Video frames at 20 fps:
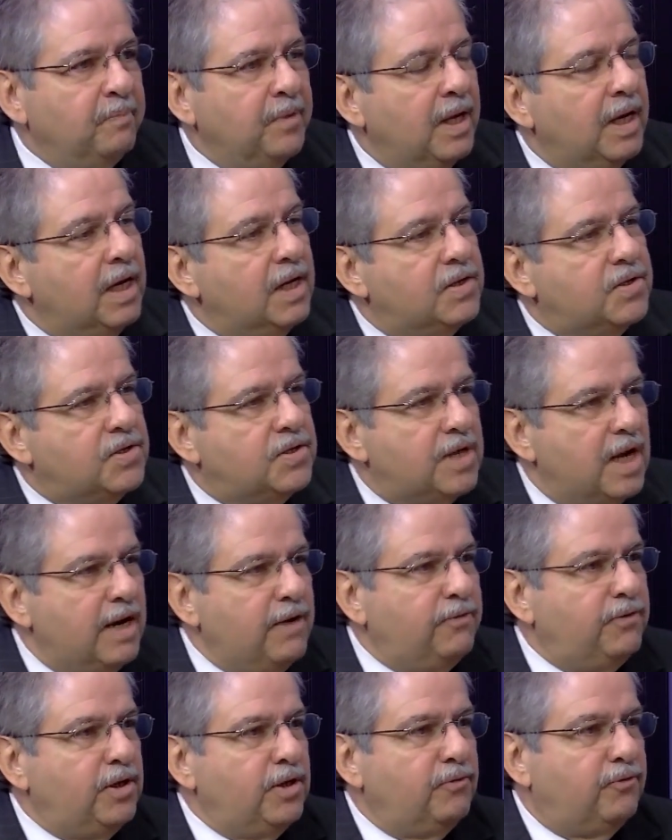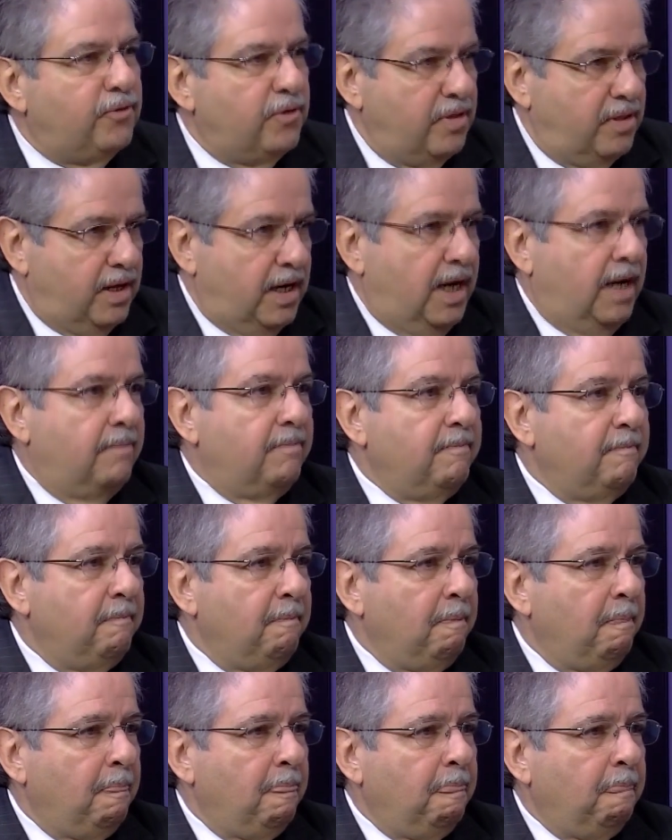It's safety for them,
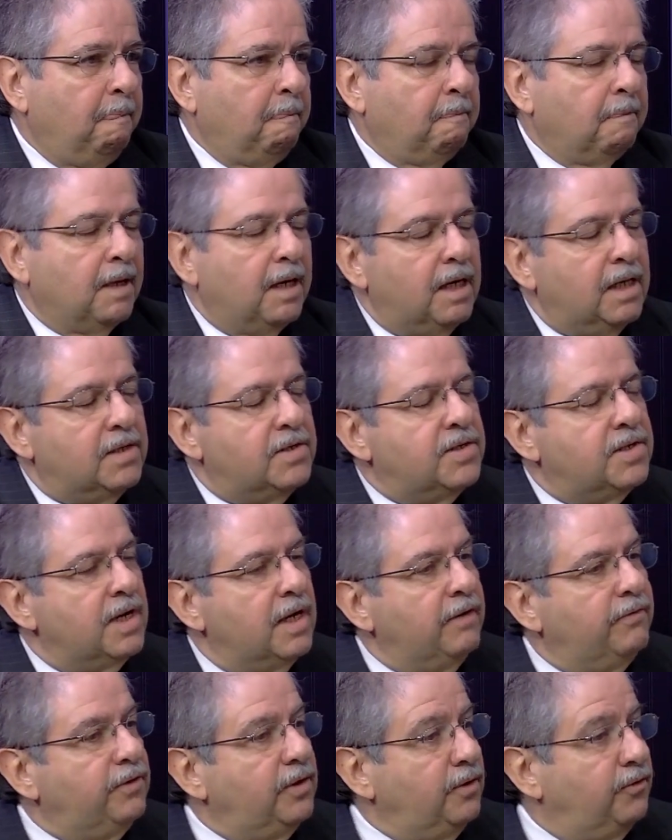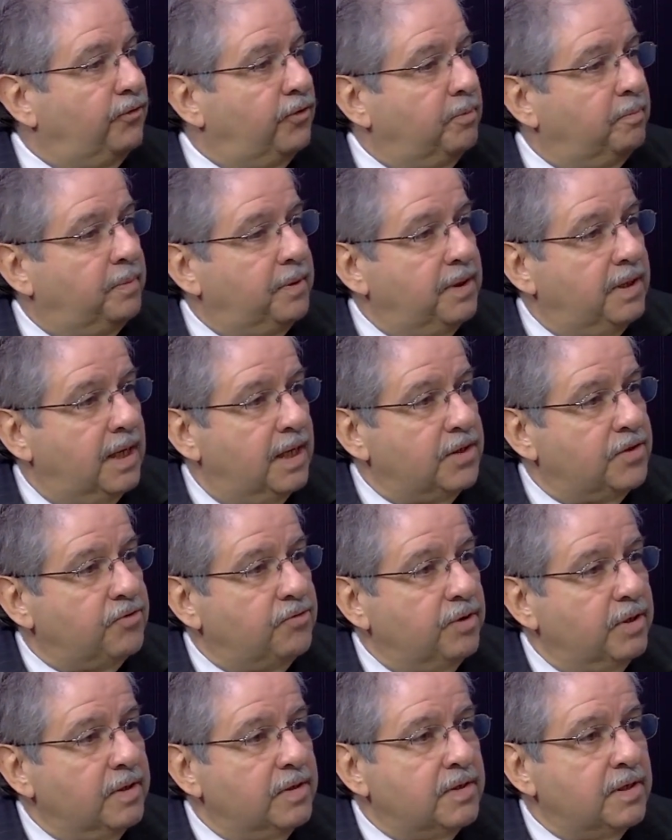it's safety for
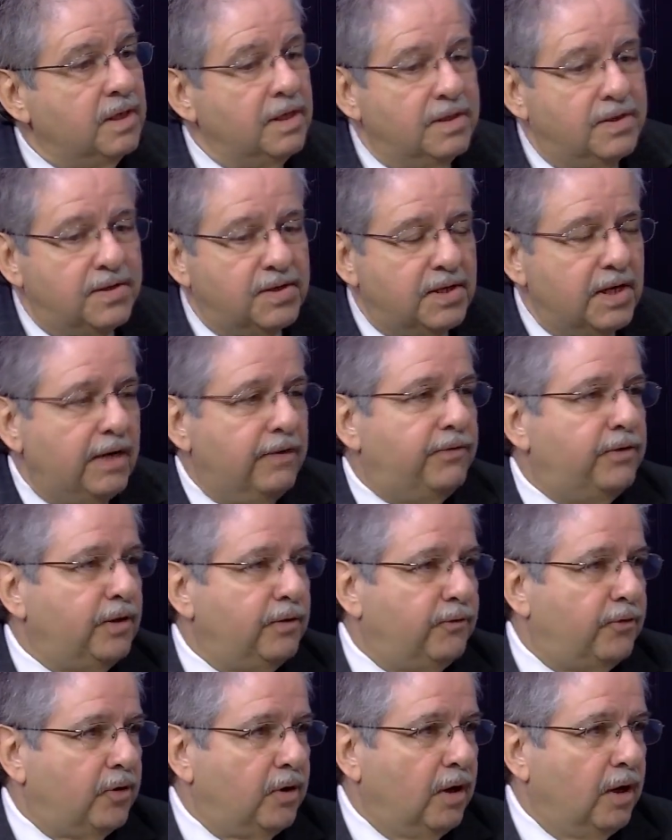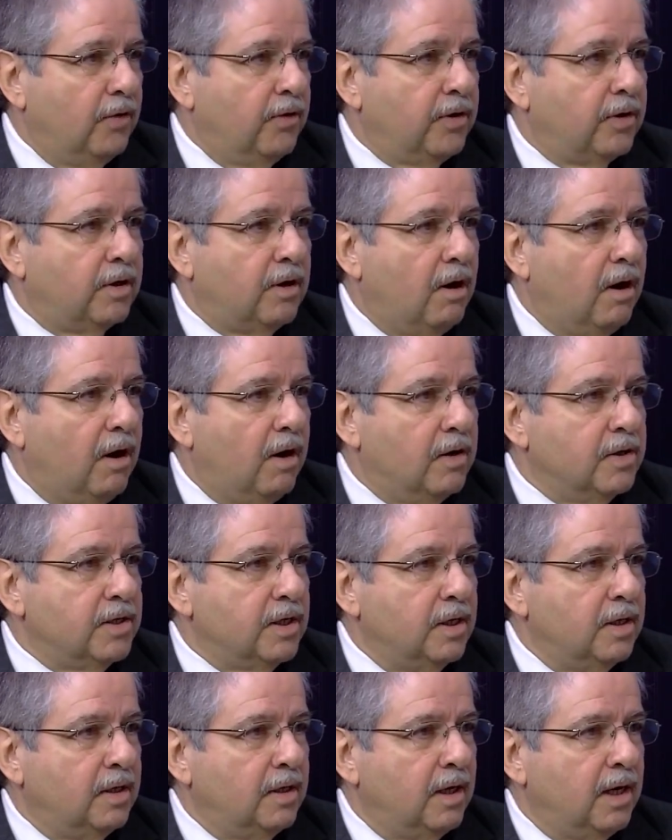pedestrians, it's safety for other cars,
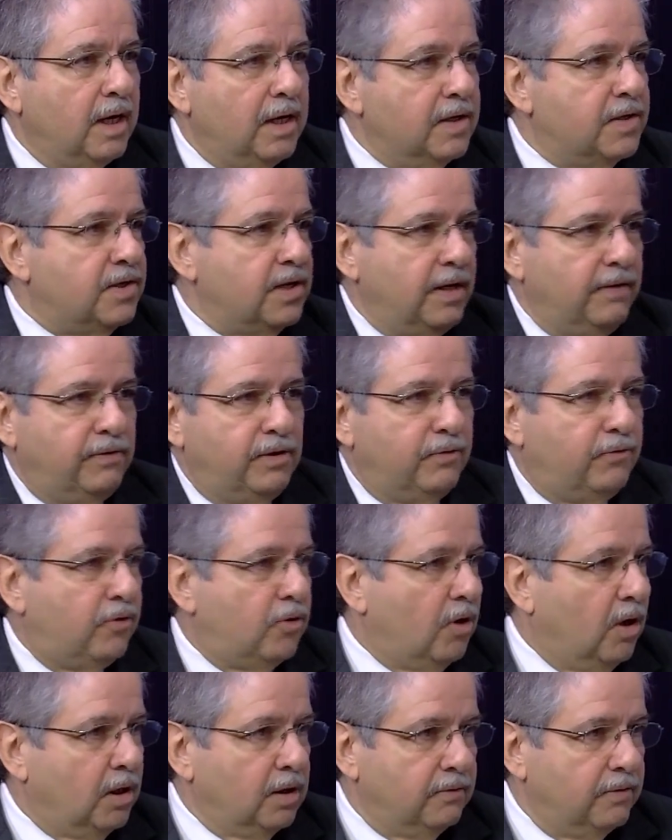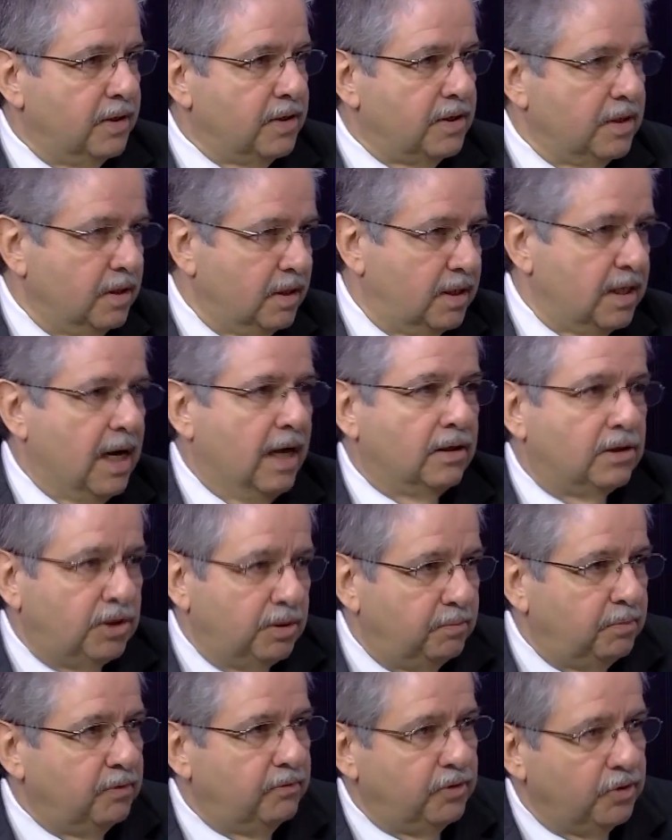and it's safety for all of us in the Township
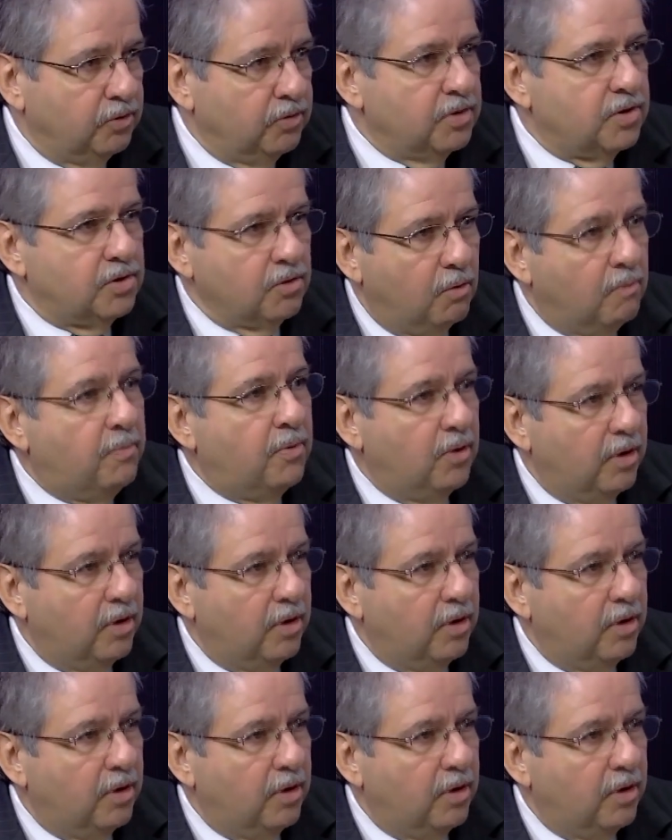of Union. So important.